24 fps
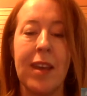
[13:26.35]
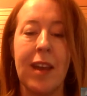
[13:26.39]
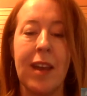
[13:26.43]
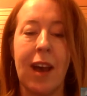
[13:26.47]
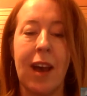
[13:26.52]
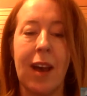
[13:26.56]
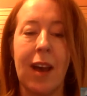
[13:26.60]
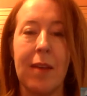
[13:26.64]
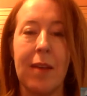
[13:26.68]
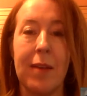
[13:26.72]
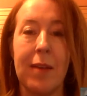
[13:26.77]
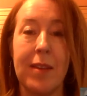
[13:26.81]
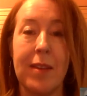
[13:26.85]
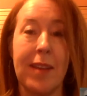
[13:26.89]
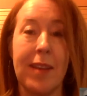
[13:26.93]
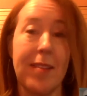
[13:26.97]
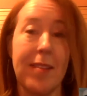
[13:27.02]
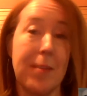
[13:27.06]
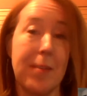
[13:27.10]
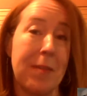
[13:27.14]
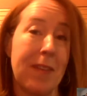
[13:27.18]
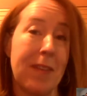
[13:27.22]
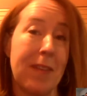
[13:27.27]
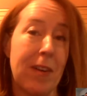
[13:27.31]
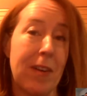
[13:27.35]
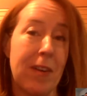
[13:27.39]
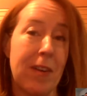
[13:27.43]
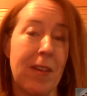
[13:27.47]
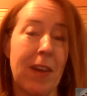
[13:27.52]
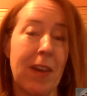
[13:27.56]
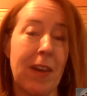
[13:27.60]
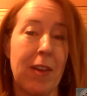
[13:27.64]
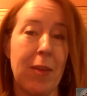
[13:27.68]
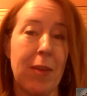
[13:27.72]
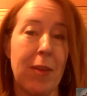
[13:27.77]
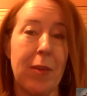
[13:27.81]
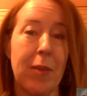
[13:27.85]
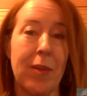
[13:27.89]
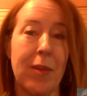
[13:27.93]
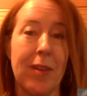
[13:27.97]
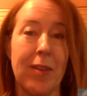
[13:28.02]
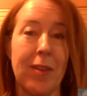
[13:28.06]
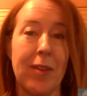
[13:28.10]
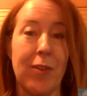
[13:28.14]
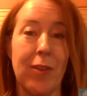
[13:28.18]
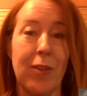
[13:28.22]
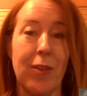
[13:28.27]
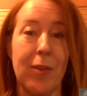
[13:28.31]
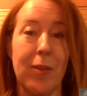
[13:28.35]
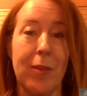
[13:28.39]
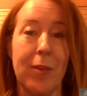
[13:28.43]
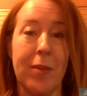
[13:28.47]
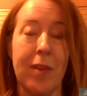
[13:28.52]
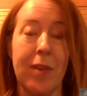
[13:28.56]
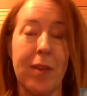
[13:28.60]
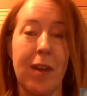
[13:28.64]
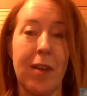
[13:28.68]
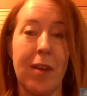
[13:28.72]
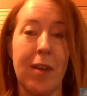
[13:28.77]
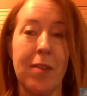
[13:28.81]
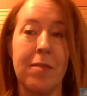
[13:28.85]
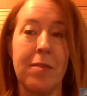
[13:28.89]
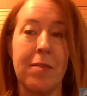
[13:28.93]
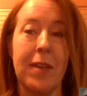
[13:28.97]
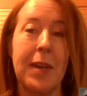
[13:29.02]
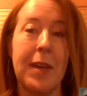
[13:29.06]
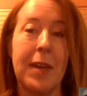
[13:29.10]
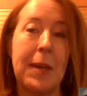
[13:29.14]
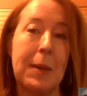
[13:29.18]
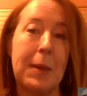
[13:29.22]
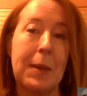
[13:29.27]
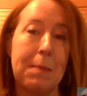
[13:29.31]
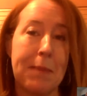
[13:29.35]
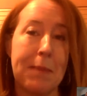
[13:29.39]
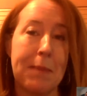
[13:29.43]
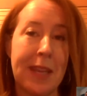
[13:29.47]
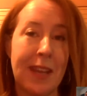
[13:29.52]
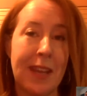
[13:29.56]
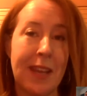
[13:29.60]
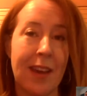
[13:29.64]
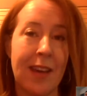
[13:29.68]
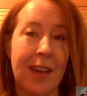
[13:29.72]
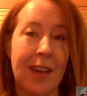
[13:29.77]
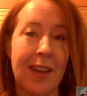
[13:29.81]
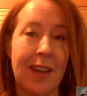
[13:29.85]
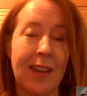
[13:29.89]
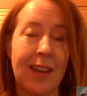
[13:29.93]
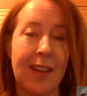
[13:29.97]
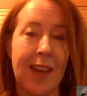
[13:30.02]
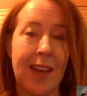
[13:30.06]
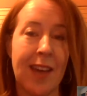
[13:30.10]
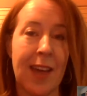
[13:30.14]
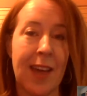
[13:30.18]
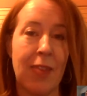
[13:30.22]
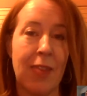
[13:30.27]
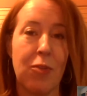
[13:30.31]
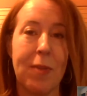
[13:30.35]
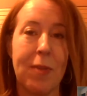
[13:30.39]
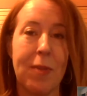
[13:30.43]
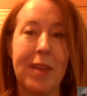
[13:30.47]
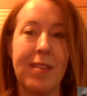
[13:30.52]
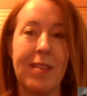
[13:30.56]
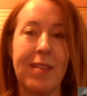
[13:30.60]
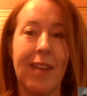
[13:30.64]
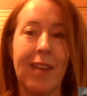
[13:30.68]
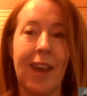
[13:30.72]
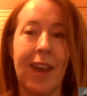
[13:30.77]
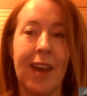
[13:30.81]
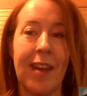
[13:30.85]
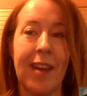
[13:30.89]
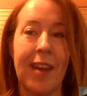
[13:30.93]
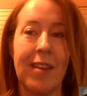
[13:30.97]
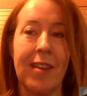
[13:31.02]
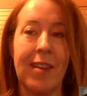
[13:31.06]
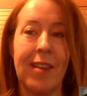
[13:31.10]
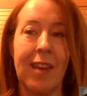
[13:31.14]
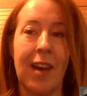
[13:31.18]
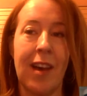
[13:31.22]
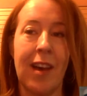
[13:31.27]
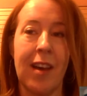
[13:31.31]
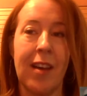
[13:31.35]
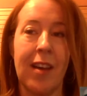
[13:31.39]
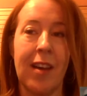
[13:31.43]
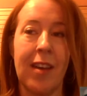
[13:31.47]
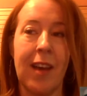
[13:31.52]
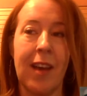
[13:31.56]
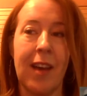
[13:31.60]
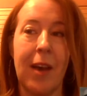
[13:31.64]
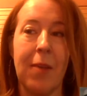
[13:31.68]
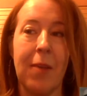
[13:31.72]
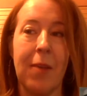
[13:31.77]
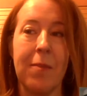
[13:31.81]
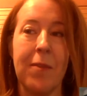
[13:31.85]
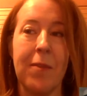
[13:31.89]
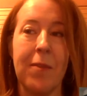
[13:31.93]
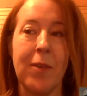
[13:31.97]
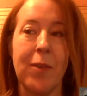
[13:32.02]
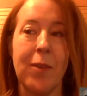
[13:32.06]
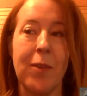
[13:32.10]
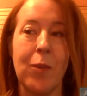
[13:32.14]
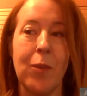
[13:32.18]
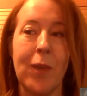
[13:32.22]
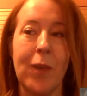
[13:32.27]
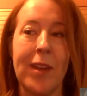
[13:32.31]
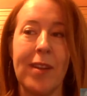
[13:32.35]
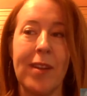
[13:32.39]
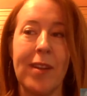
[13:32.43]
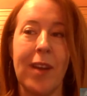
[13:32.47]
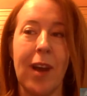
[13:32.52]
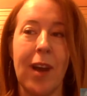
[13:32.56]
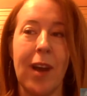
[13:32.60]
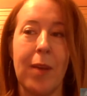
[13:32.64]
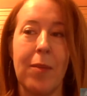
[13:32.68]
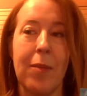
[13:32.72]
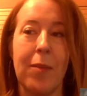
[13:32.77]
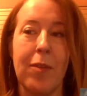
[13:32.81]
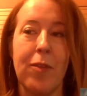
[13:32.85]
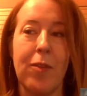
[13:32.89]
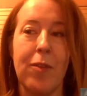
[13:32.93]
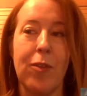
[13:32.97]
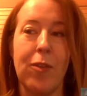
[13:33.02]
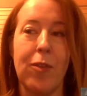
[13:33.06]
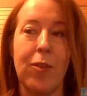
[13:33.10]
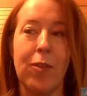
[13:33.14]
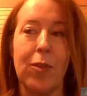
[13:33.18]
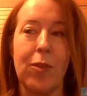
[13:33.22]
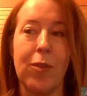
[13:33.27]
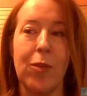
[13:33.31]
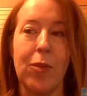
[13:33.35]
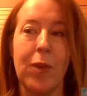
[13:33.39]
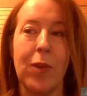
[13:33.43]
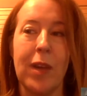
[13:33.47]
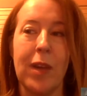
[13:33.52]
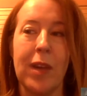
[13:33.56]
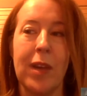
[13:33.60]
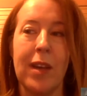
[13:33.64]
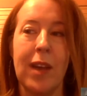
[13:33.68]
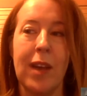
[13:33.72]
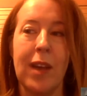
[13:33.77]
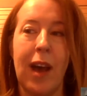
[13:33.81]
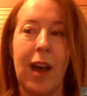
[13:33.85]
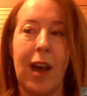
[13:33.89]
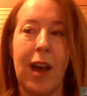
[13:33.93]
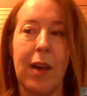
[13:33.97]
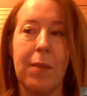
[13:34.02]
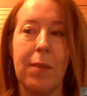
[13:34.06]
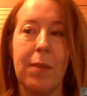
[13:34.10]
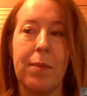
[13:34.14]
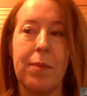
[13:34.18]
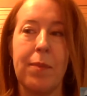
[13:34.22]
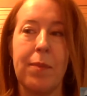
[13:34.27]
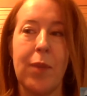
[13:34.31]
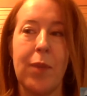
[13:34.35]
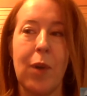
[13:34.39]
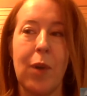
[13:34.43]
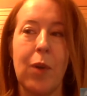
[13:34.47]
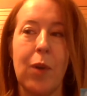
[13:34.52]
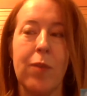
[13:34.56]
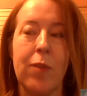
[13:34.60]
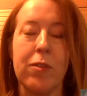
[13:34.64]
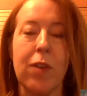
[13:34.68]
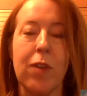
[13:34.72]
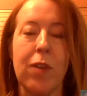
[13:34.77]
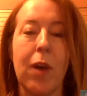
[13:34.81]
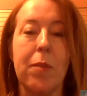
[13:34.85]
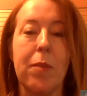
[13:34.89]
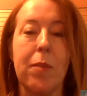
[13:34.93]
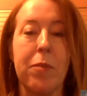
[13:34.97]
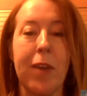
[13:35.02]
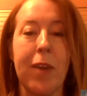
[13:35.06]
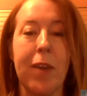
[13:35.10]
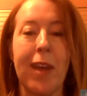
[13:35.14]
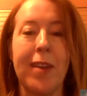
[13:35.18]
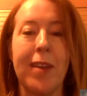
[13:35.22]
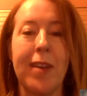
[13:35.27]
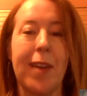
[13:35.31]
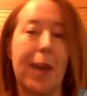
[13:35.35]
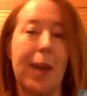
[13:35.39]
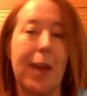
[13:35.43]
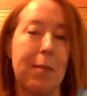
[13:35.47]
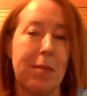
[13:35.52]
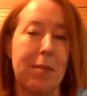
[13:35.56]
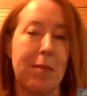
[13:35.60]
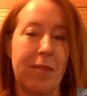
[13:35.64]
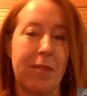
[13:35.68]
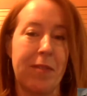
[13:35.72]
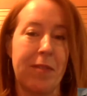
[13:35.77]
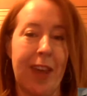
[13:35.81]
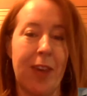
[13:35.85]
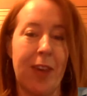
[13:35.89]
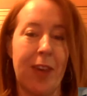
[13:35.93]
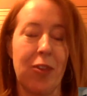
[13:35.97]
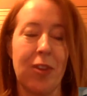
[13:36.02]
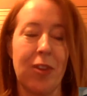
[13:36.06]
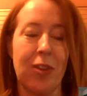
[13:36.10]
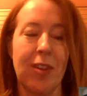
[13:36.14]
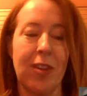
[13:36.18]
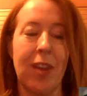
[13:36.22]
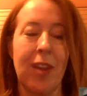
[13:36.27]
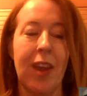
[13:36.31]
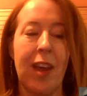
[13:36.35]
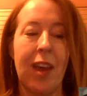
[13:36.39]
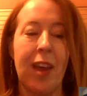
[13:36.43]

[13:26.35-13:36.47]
It tends to be very valuable in terms of media engagement and helpful when it comes to overall brand amplification.